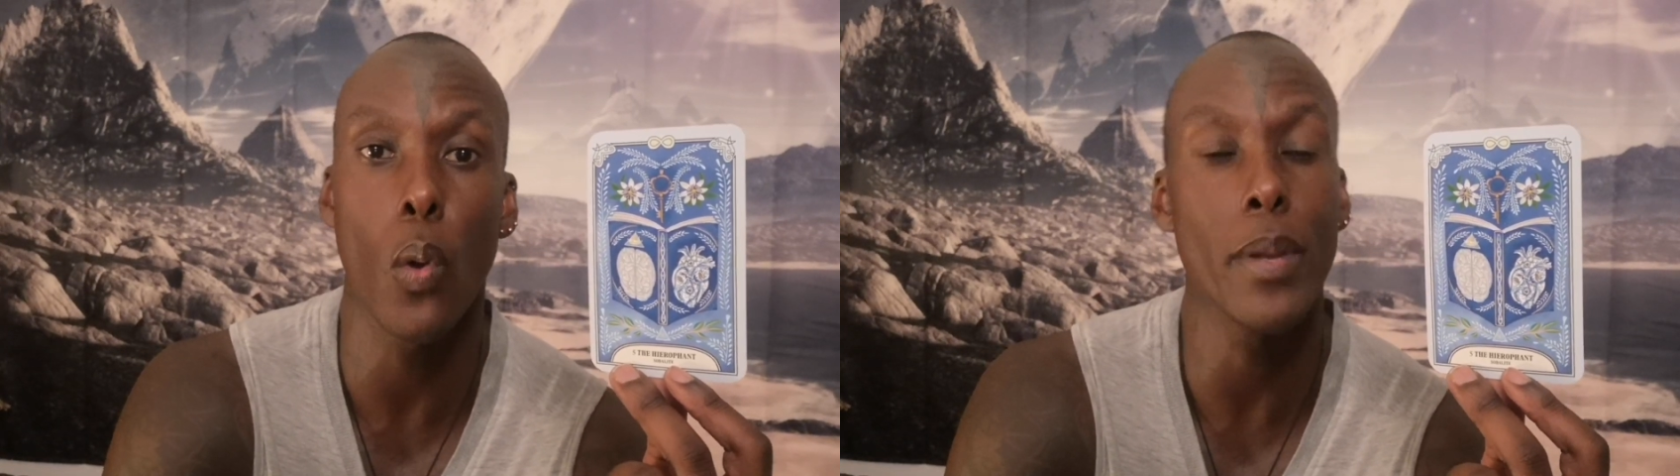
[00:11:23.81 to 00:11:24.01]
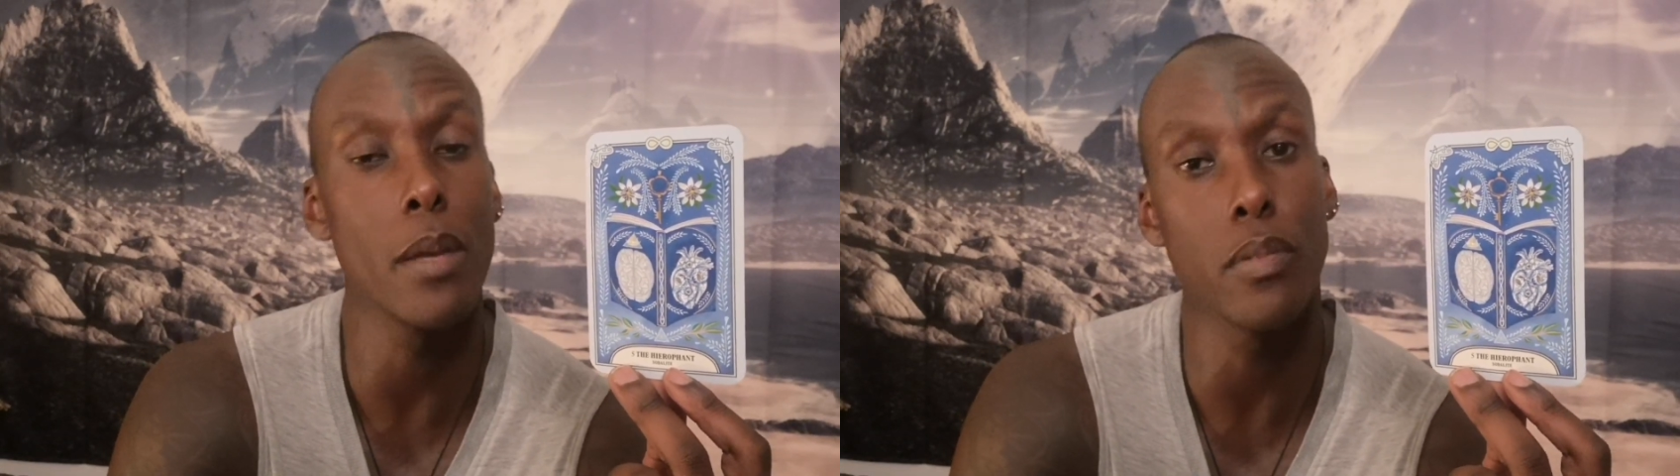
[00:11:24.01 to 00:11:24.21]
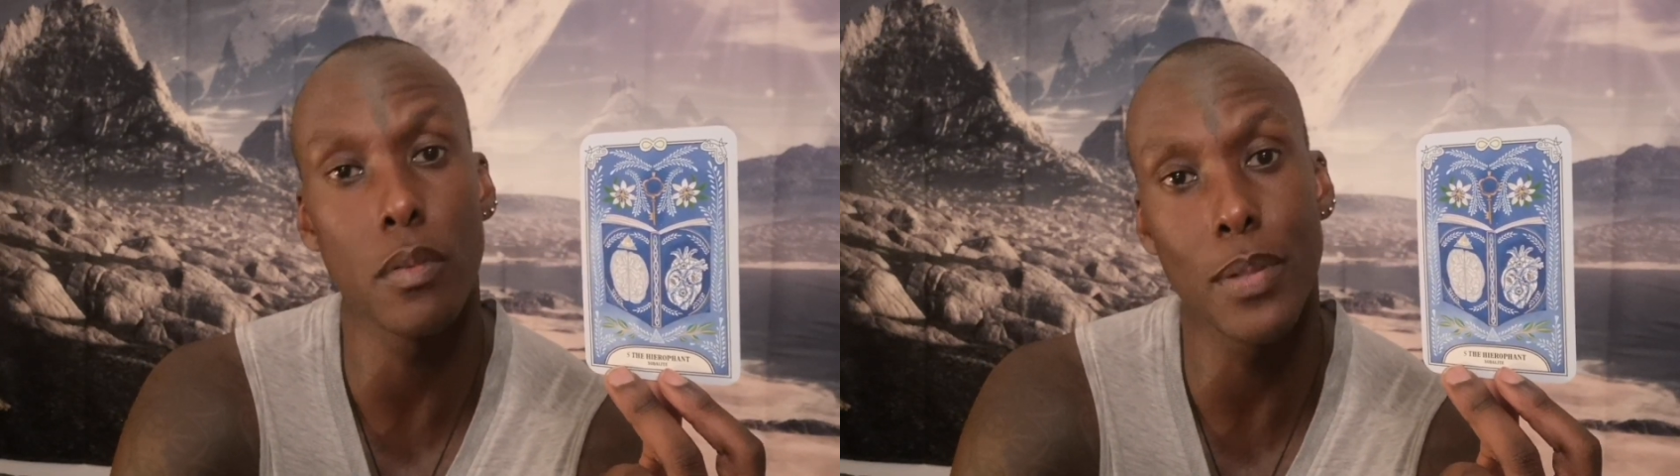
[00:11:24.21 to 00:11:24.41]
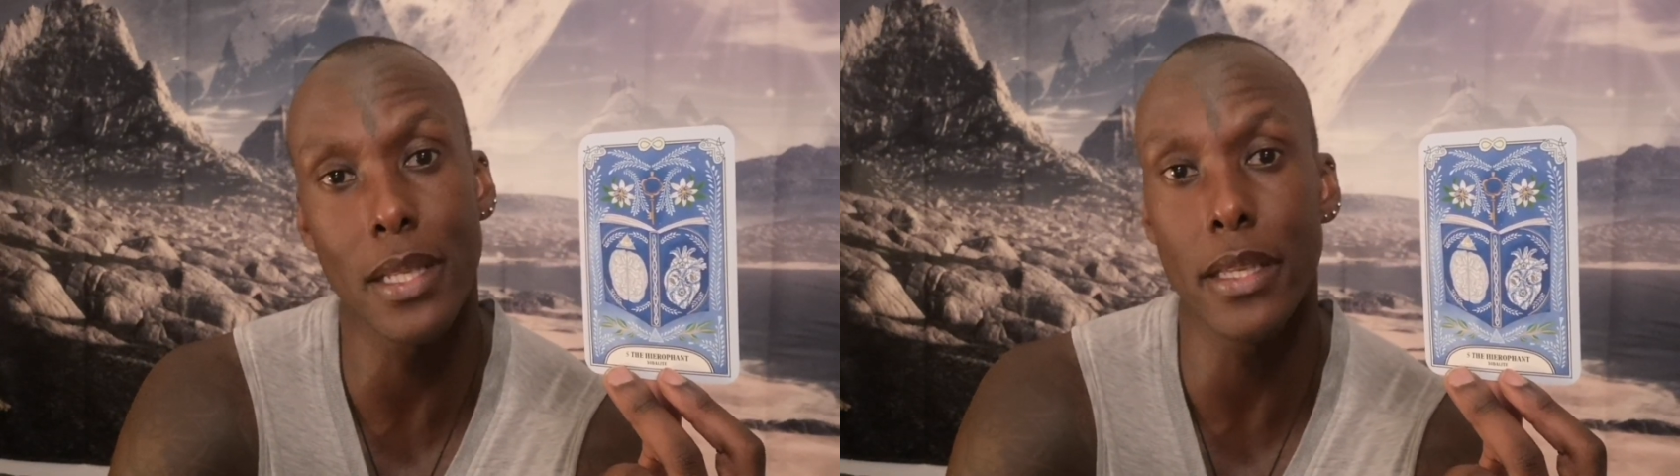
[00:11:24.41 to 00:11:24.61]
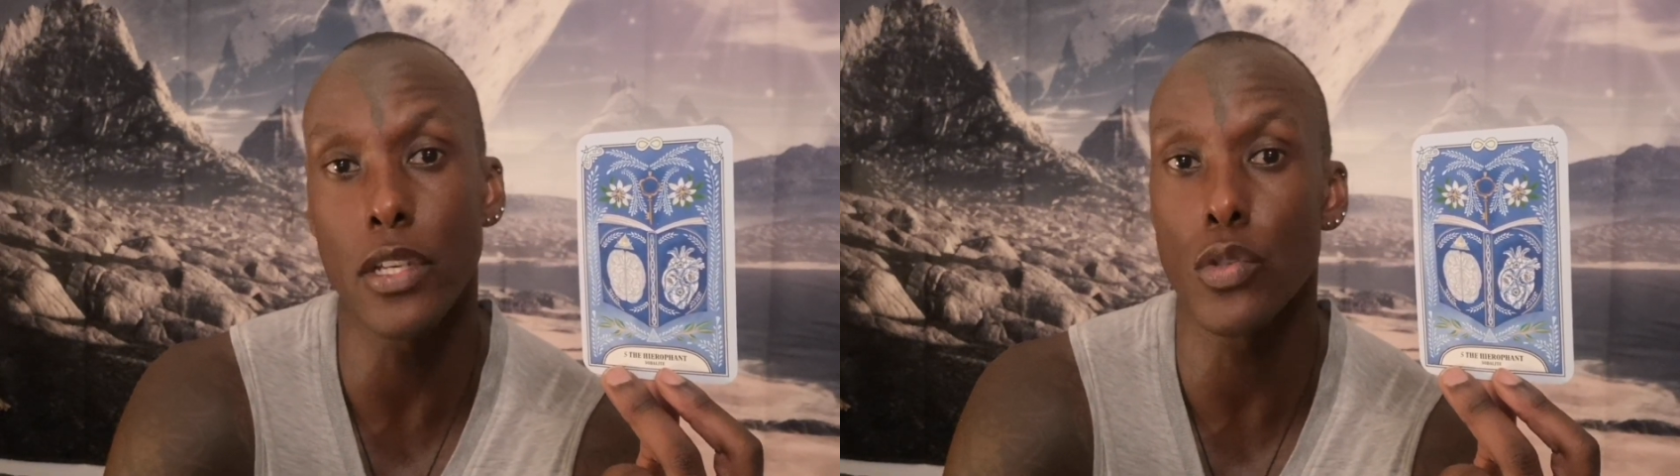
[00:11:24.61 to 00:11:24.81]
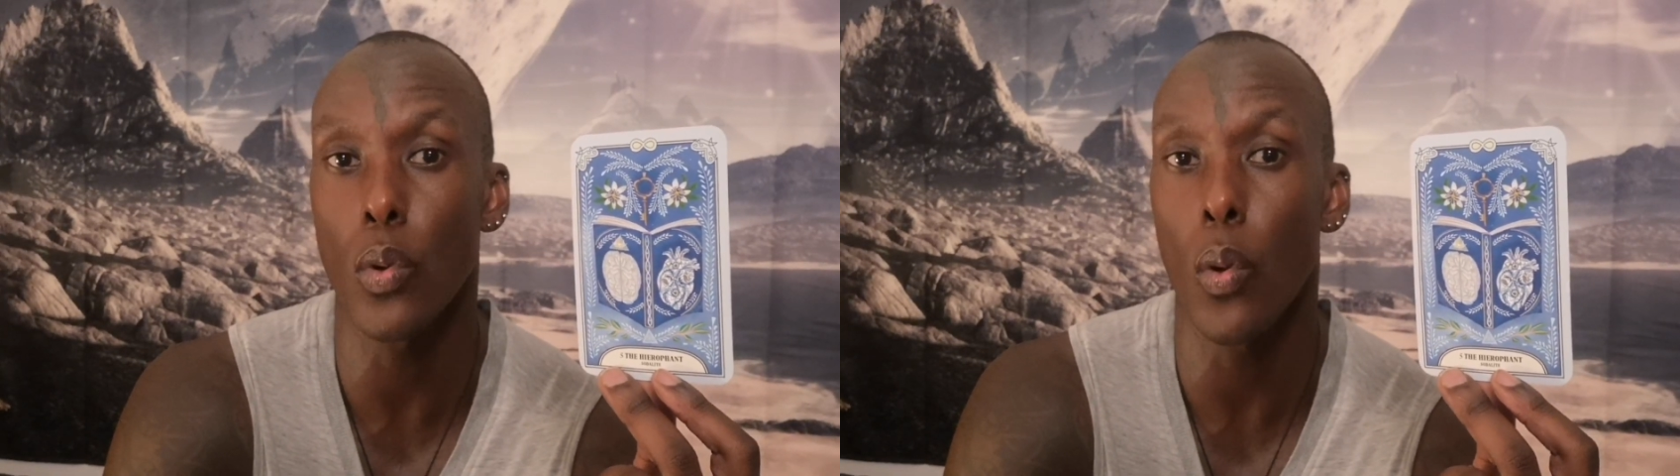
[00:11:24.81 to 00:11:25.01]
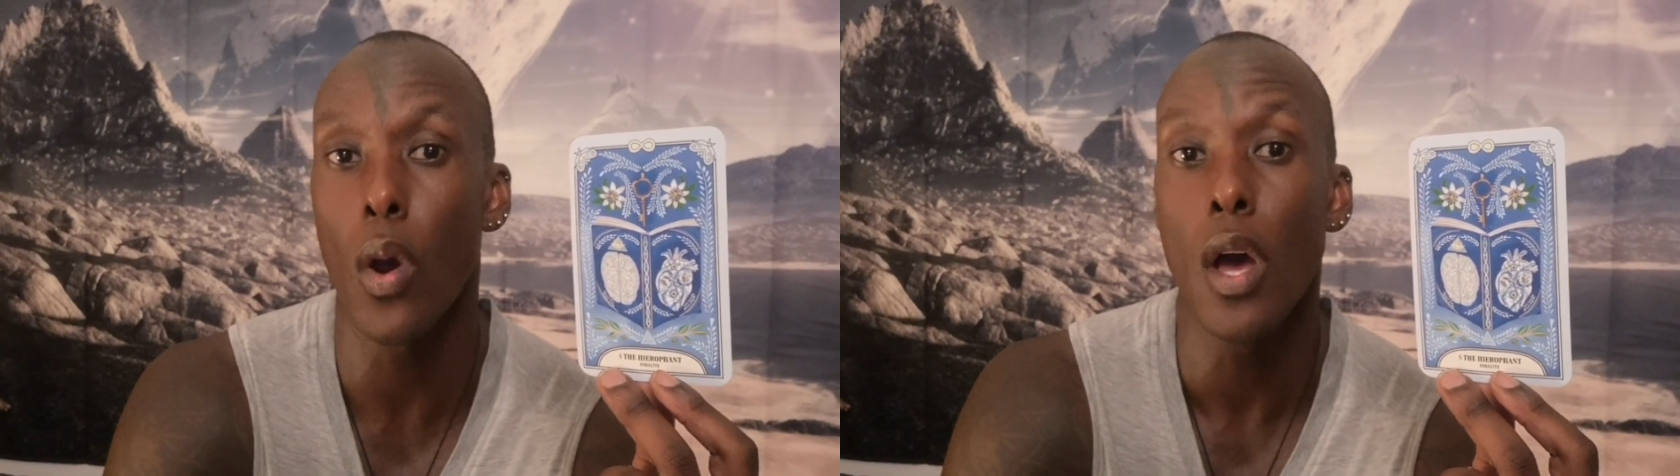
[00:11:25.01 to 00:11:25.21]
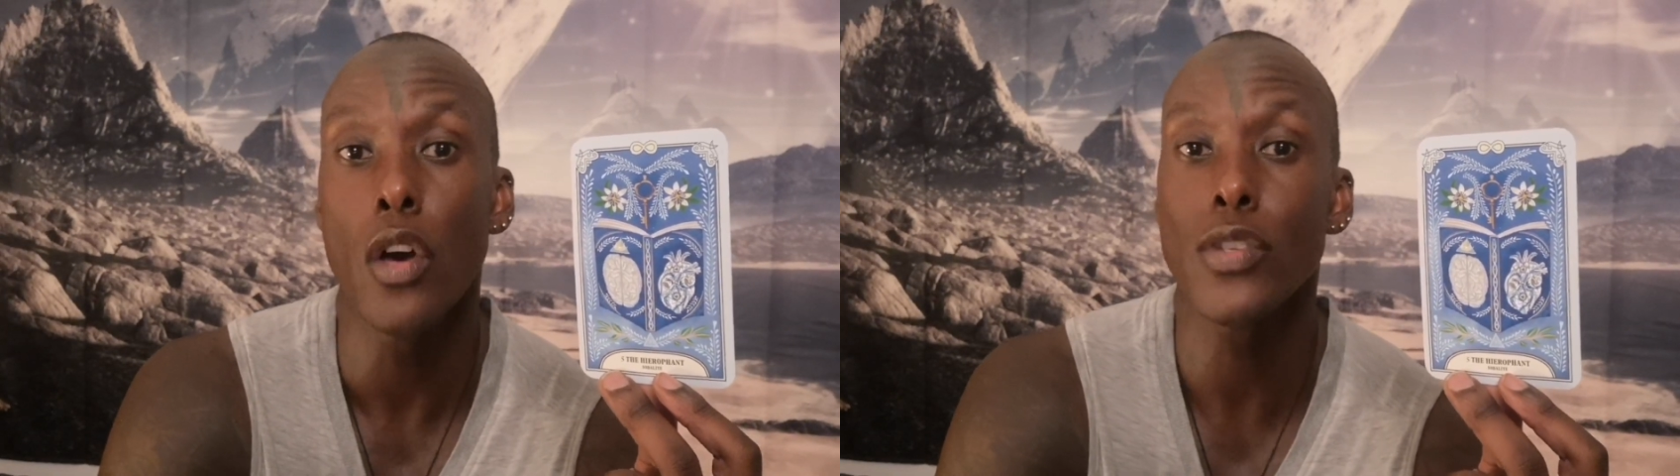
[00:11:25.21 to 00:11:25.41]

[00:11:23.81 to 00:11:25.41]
or people please, or